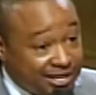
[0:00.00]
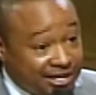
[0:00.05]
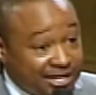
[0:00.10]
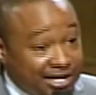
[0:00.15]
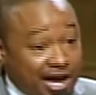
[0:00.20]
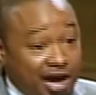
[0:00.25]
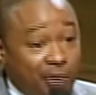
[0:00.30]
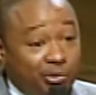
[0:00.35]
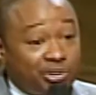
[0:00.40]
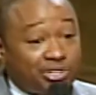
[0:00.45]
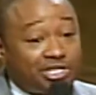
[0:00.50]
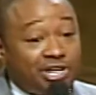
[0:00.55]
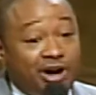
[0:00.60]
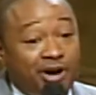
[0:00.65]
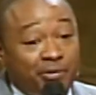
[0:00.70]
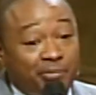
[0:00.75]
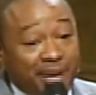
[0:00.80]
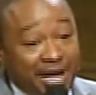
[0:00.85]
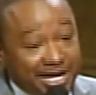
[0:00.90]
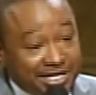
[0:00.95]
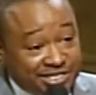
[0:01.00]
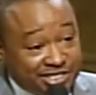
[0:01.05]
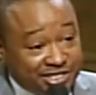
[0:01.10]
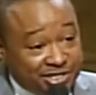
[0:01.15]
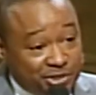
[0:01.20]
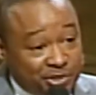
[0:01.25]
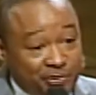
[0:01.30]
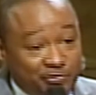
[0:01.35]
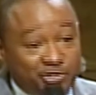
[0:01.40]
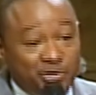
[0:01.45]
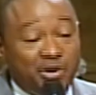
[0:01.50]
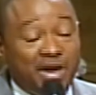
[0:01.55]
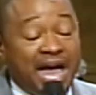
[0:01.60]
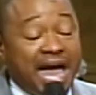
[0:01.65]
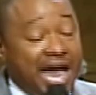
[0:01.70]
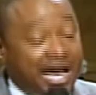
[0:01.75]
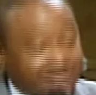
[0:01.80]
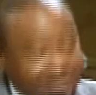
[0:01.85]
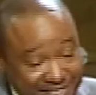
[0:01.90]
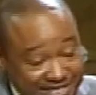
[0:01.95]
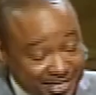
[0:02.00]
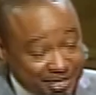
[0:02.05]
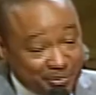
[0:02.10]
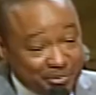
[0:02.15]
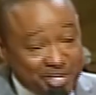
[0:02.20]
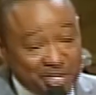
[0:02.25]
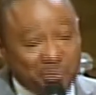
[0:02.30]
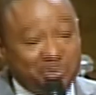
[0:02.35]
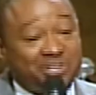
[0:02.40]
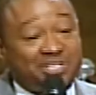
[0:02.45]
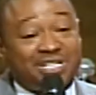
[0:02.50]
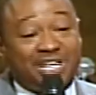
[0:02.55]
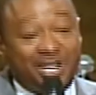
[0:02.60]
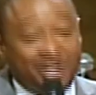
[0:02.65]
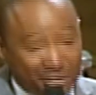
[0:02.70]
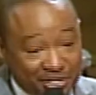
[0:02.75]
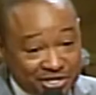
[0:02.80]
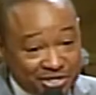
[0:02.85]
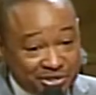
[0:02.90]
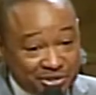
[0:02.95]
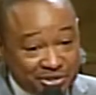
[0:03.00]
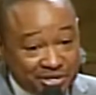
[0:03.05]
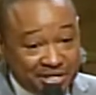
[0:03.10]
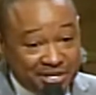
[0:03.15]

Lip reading: God will talk back to you. If you ask Him, He will tell you.